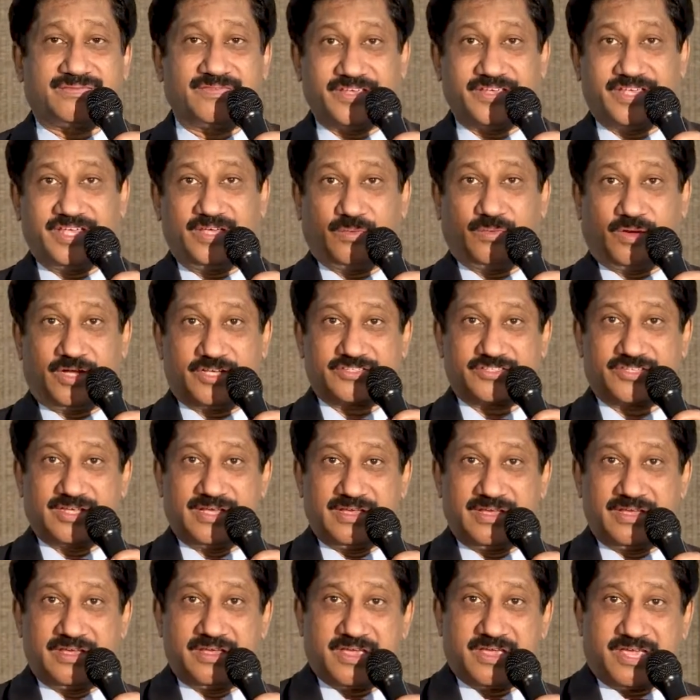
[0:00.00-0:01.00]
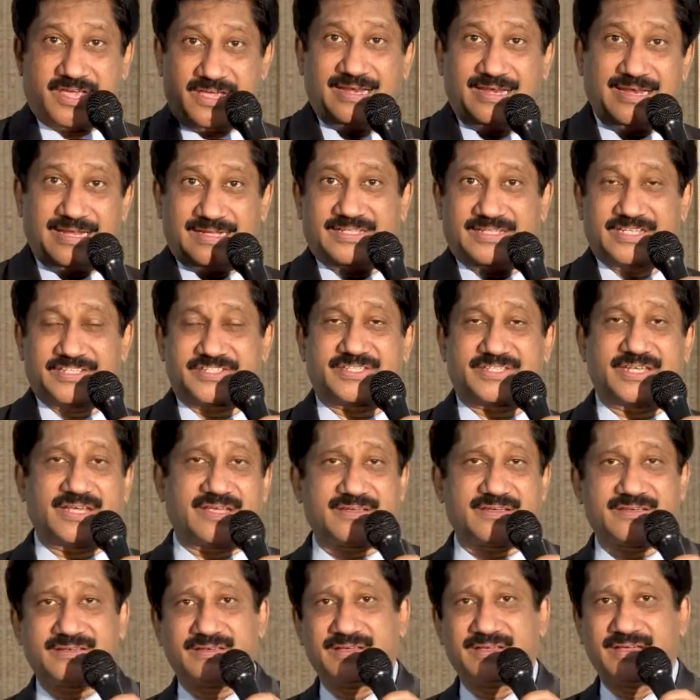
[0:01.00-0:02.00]
he was healing the
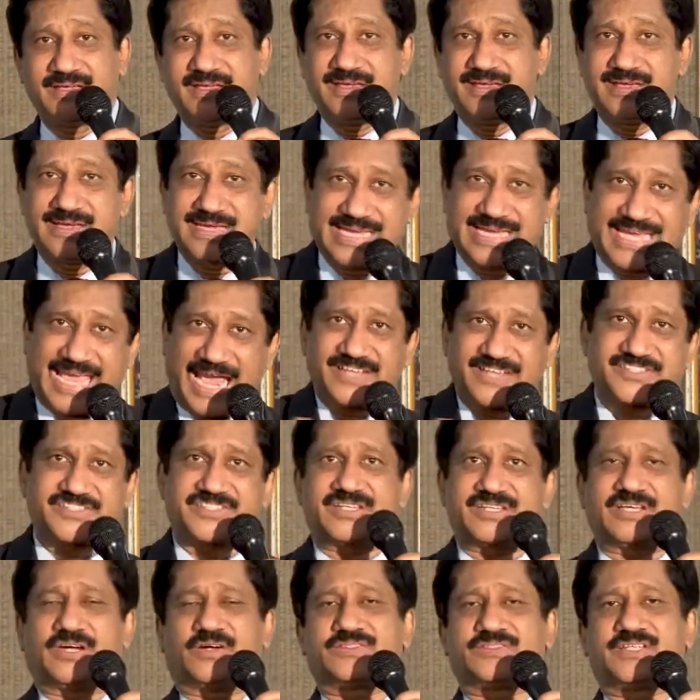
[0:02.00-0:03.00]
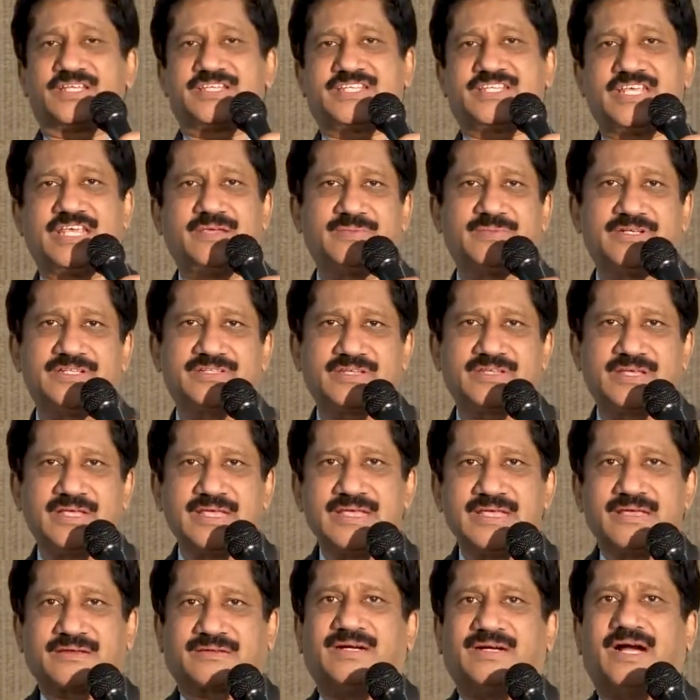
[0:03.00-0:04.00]
sick, casting out the demons,
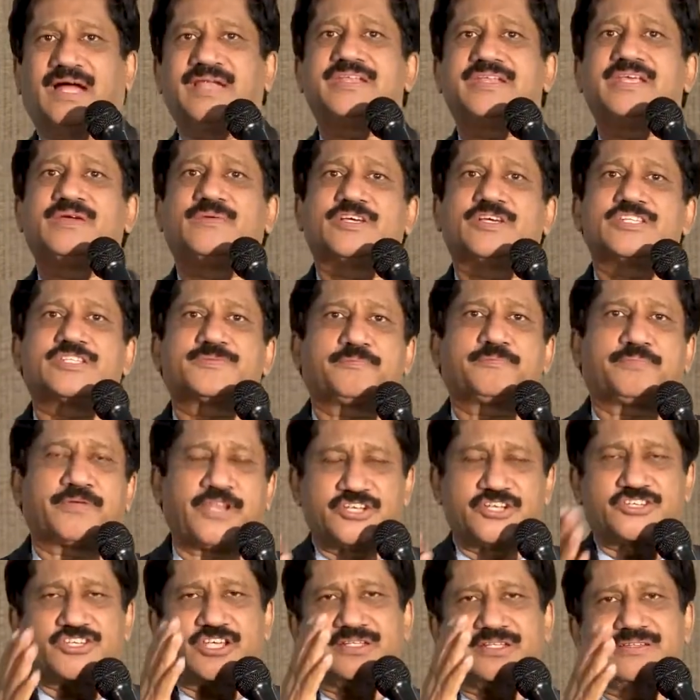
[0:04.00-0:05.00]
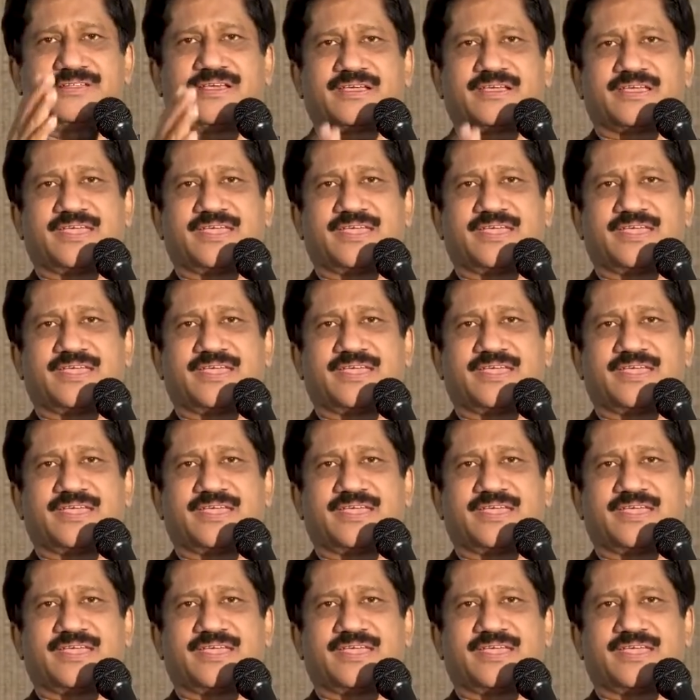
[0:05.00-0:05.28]
and he was preaching the